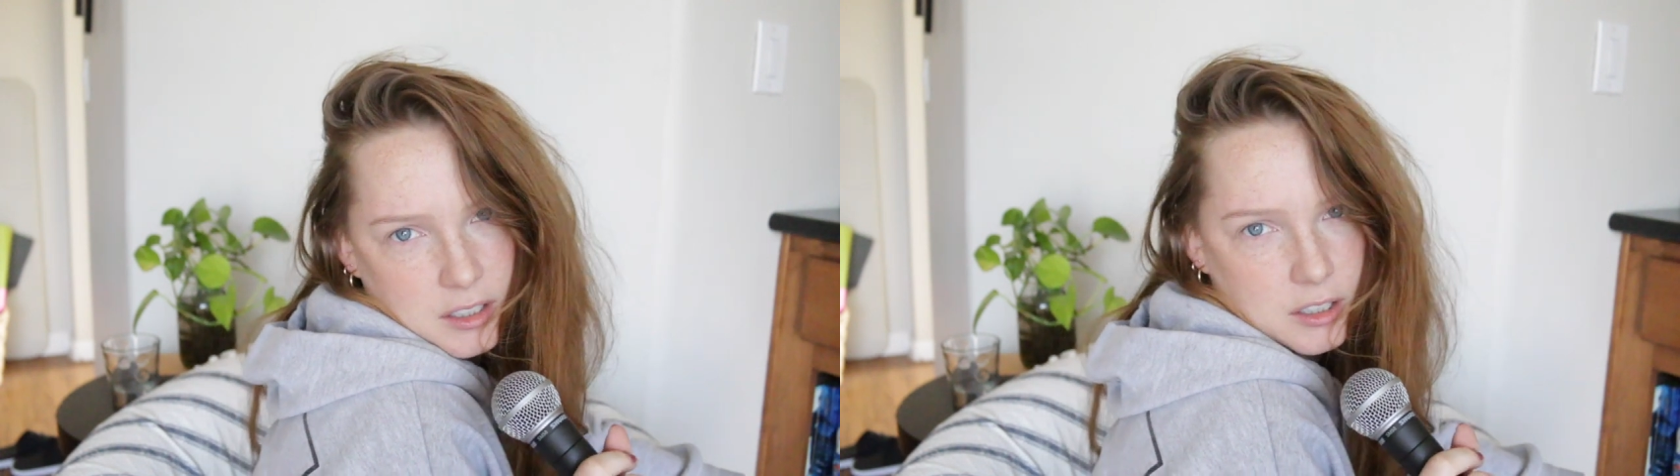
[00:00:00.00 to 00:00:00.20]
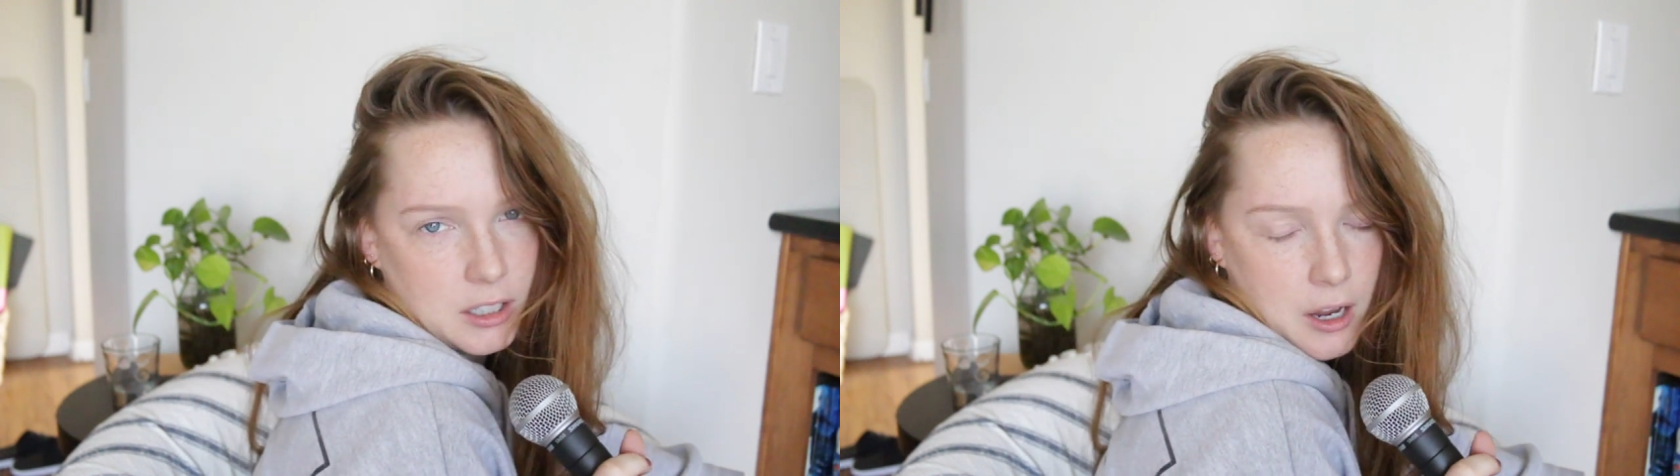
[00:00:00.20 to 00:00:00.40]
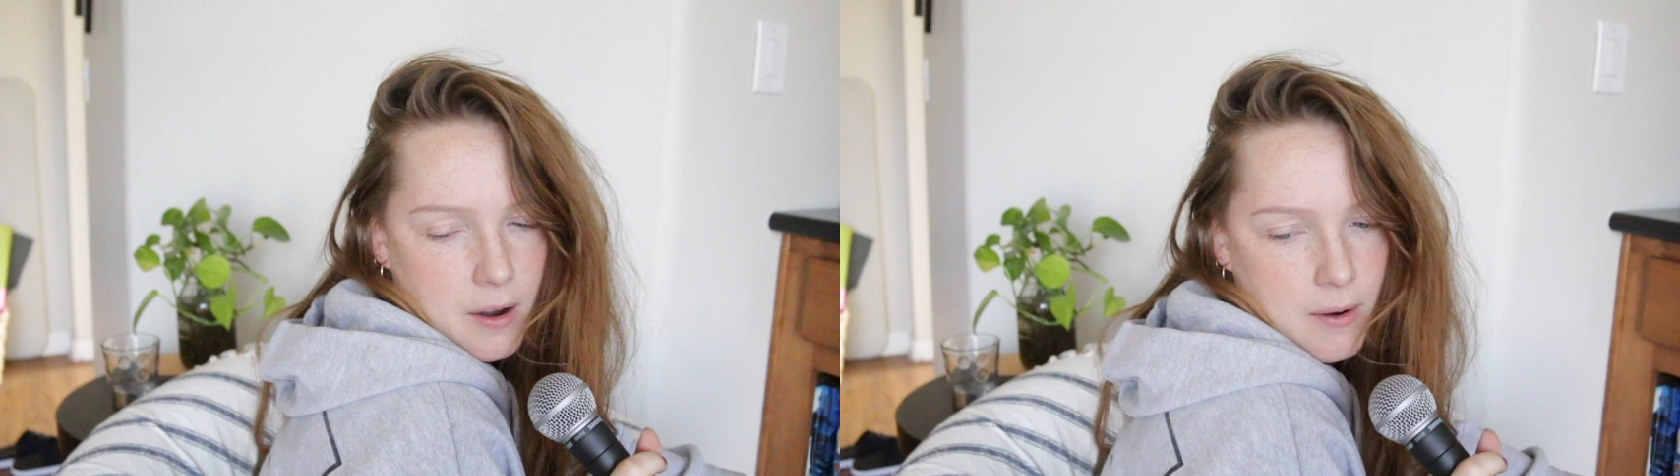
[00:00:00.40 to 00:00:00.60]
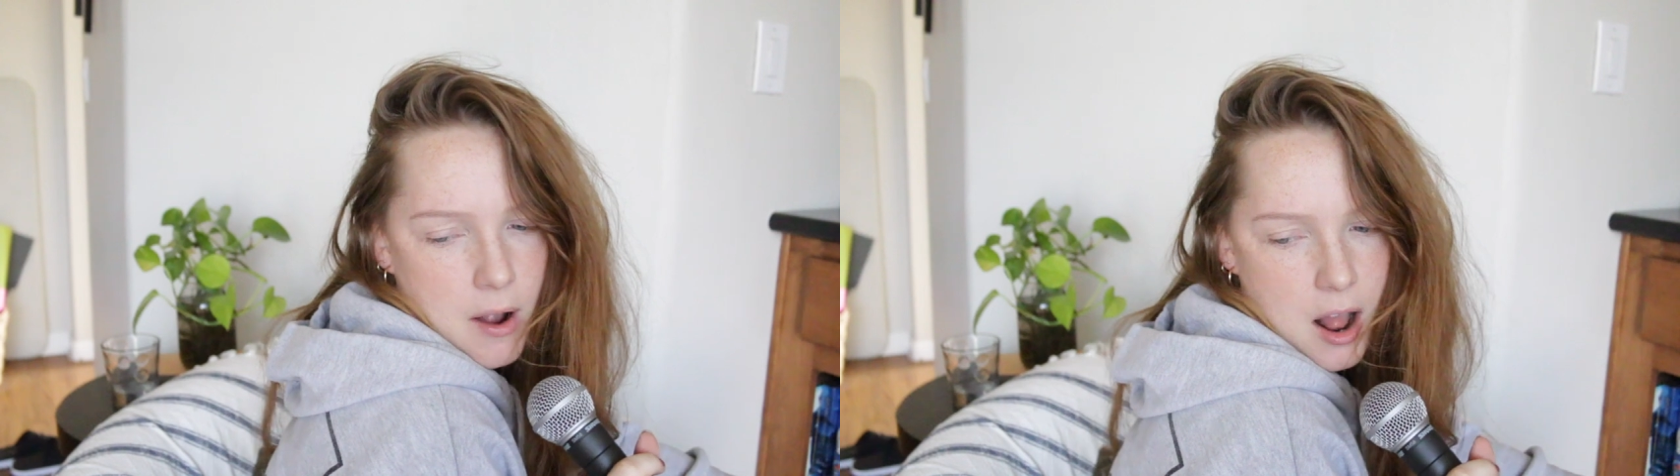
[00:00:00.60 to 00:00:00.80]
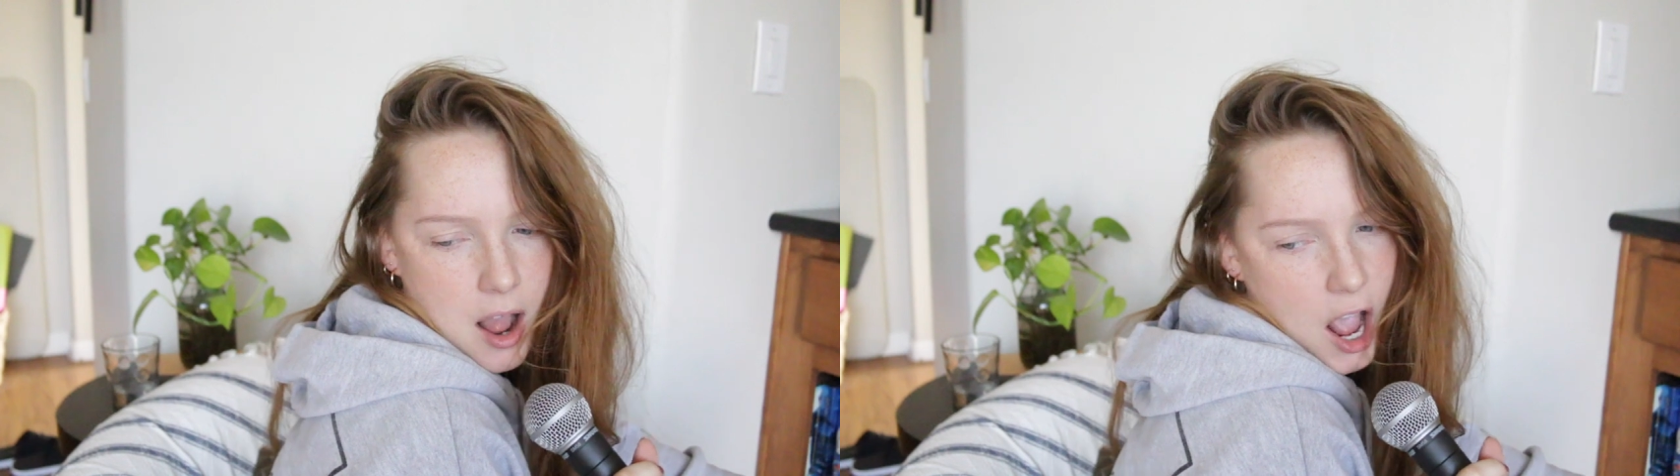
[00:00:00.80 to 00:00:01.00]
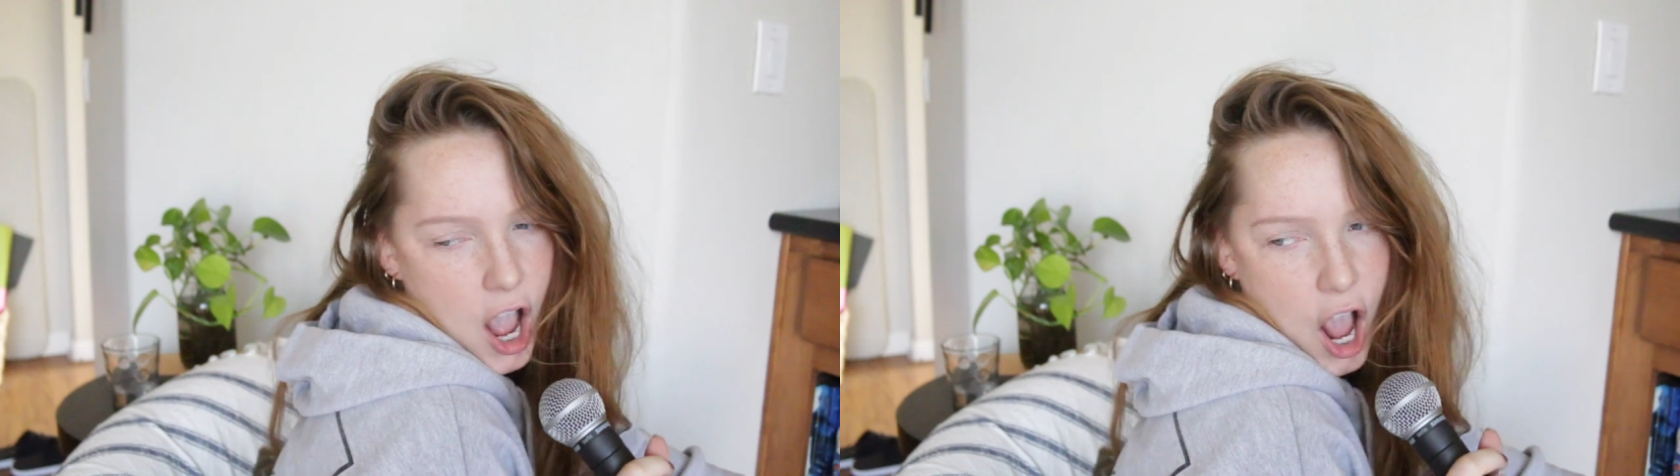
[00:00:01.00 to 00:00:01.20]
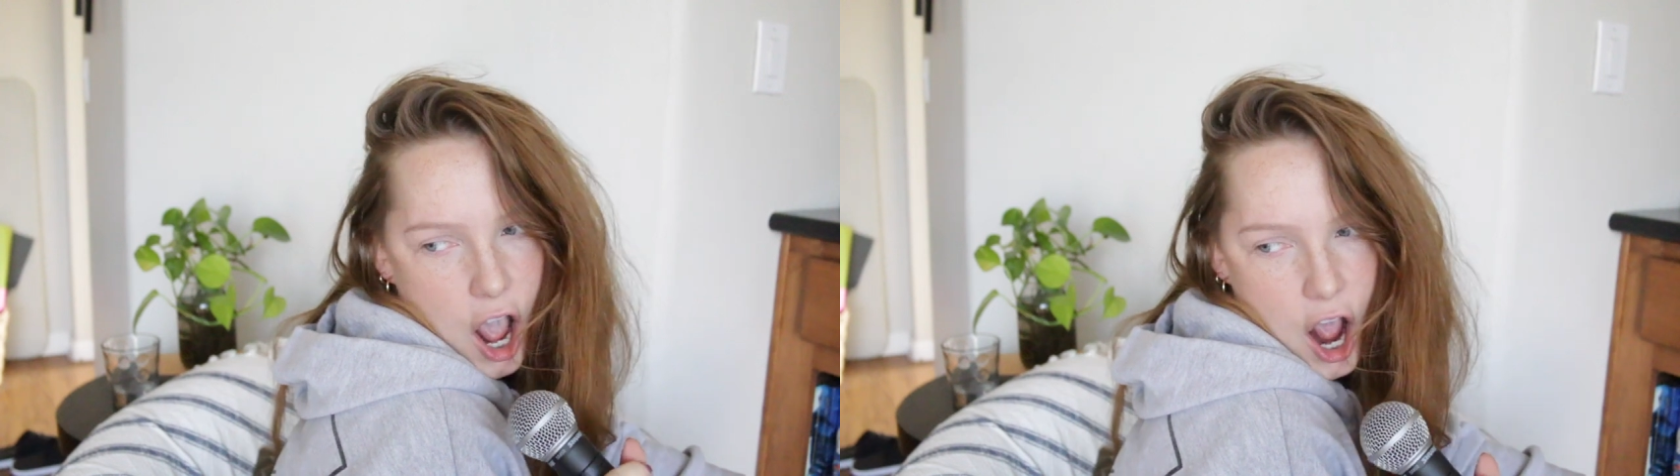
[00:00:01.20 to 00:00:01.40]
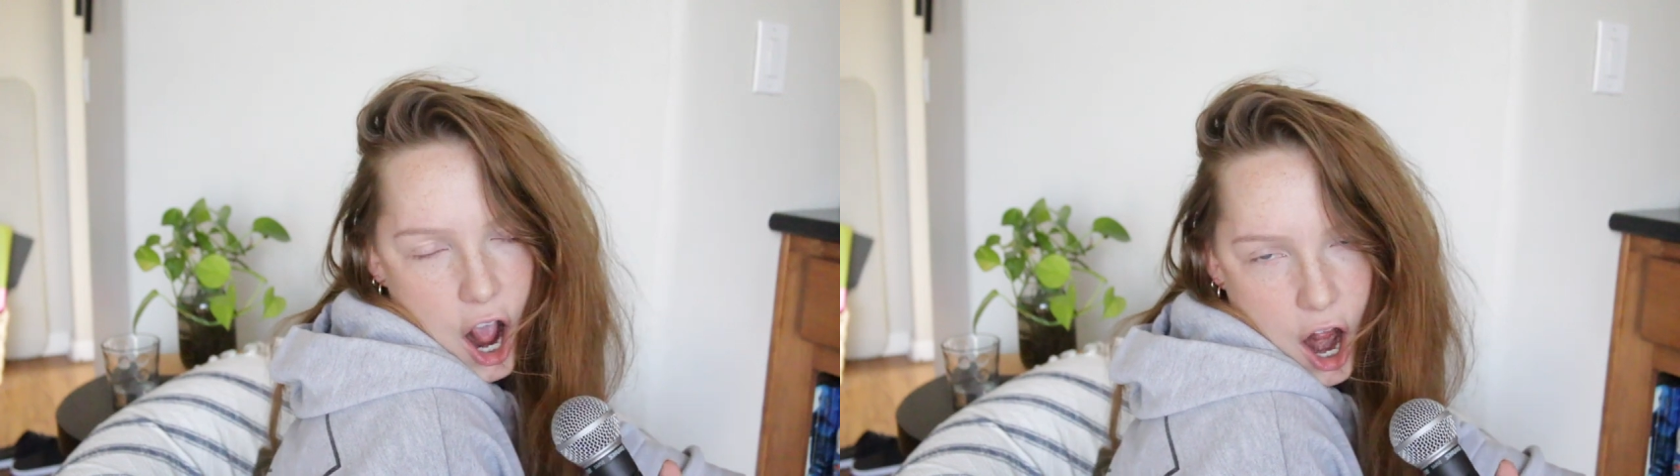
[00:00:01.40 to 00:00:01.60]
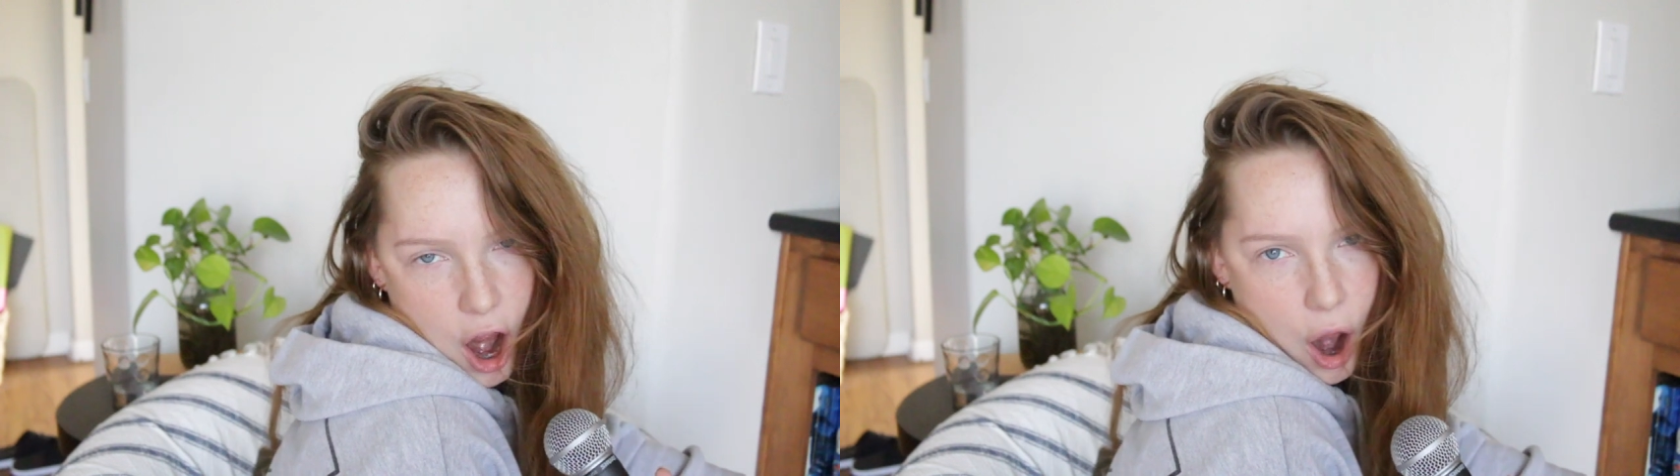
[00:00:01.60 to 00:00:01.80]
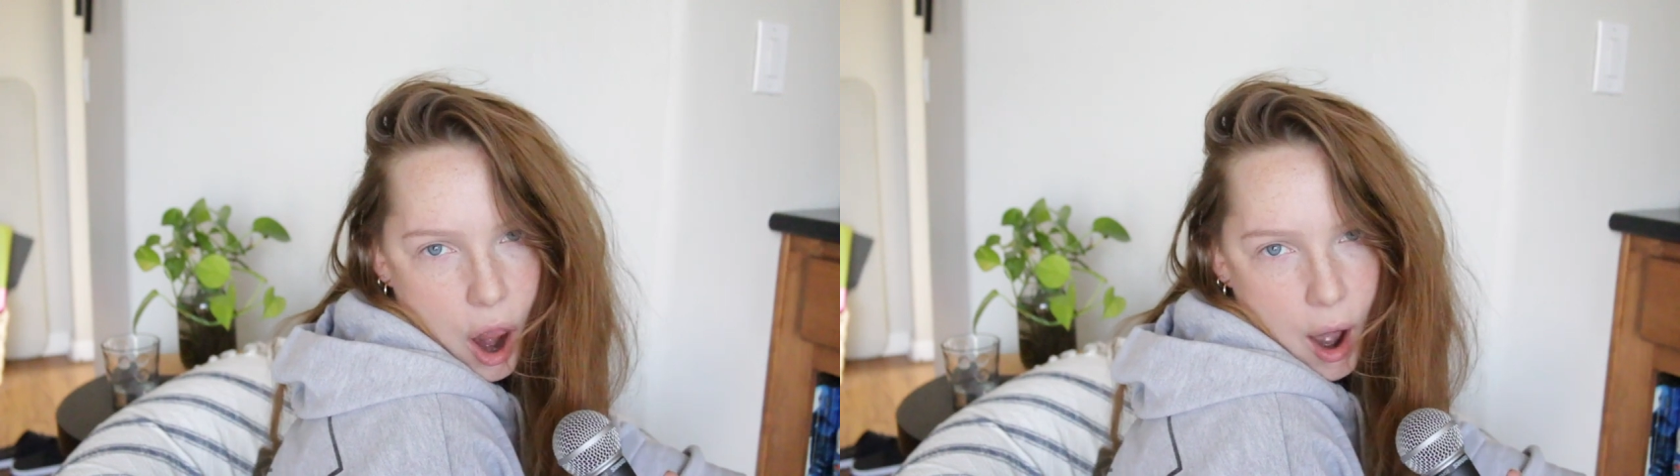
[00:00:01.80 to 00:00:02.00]
So,
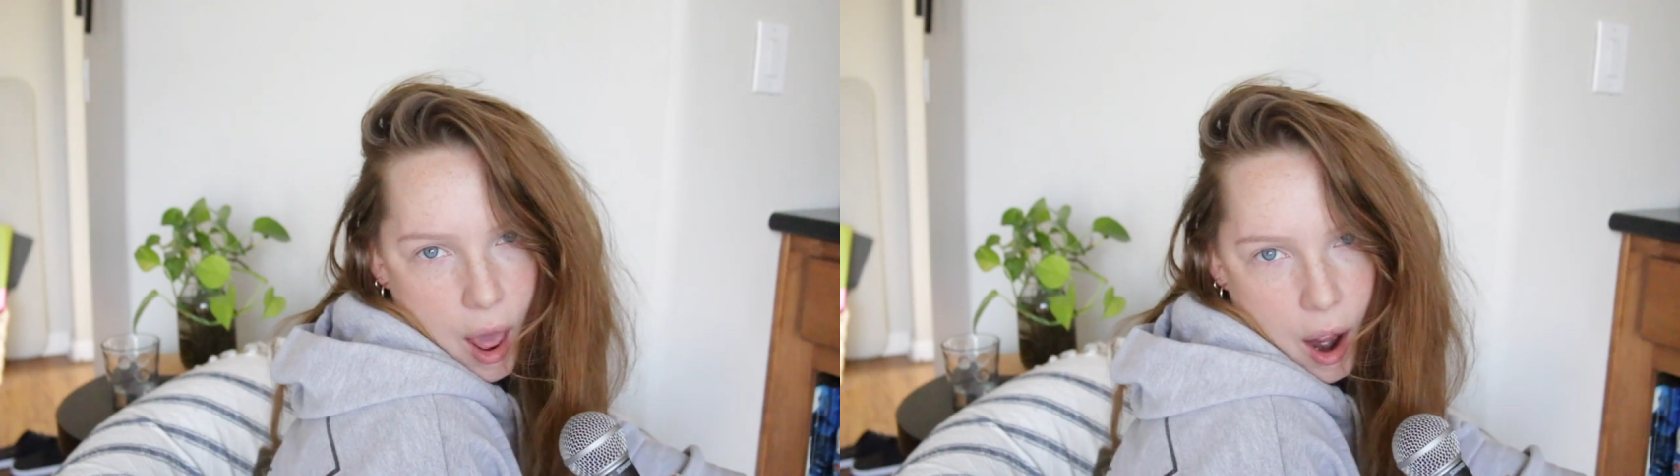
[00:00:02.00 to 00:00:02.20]
la, la,